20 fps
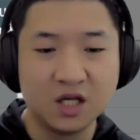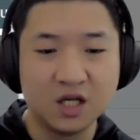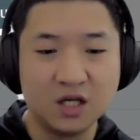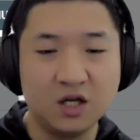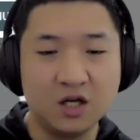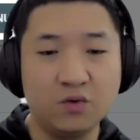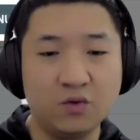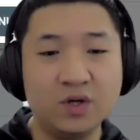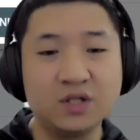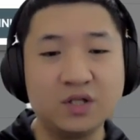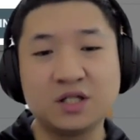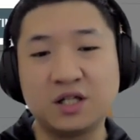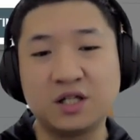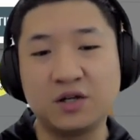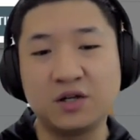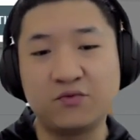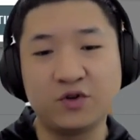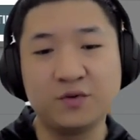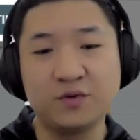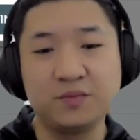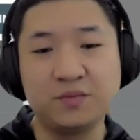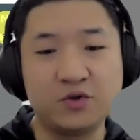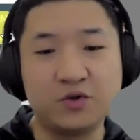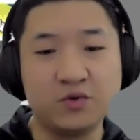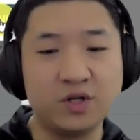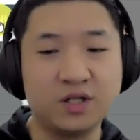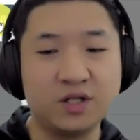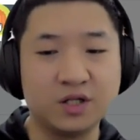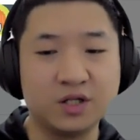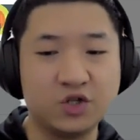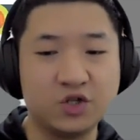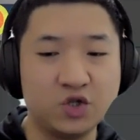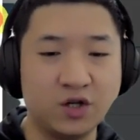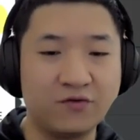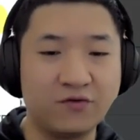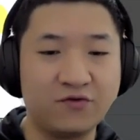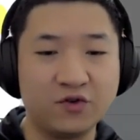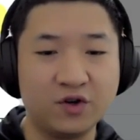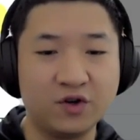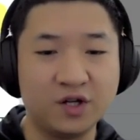Now, what's the difference between the
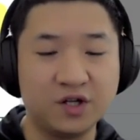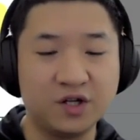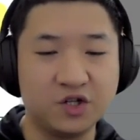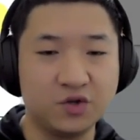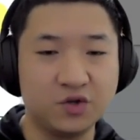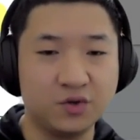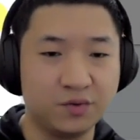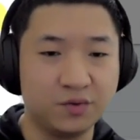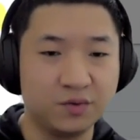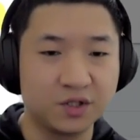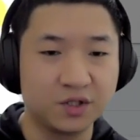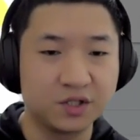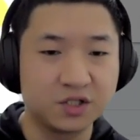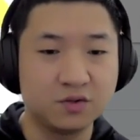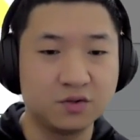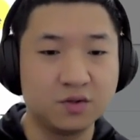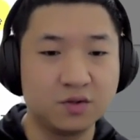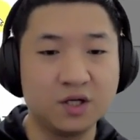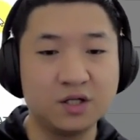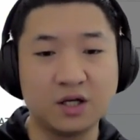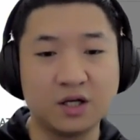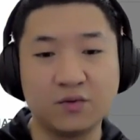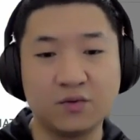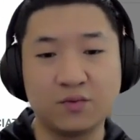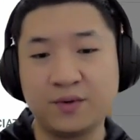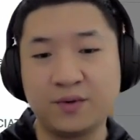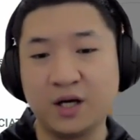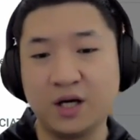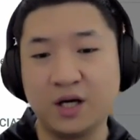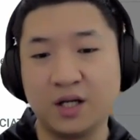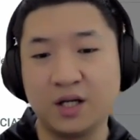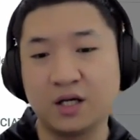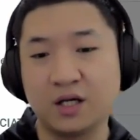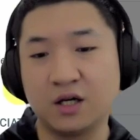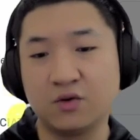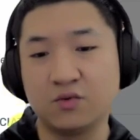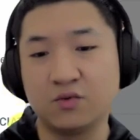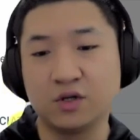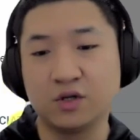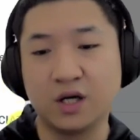GA4 and the universal one? That part
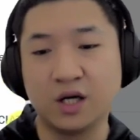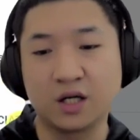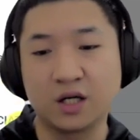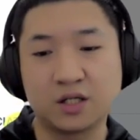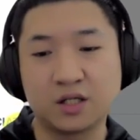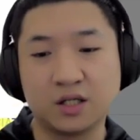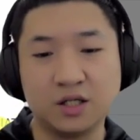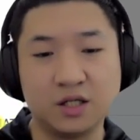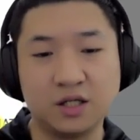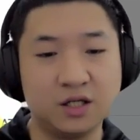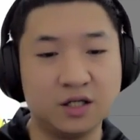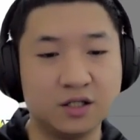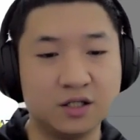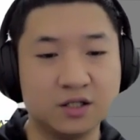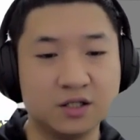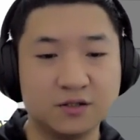I will actually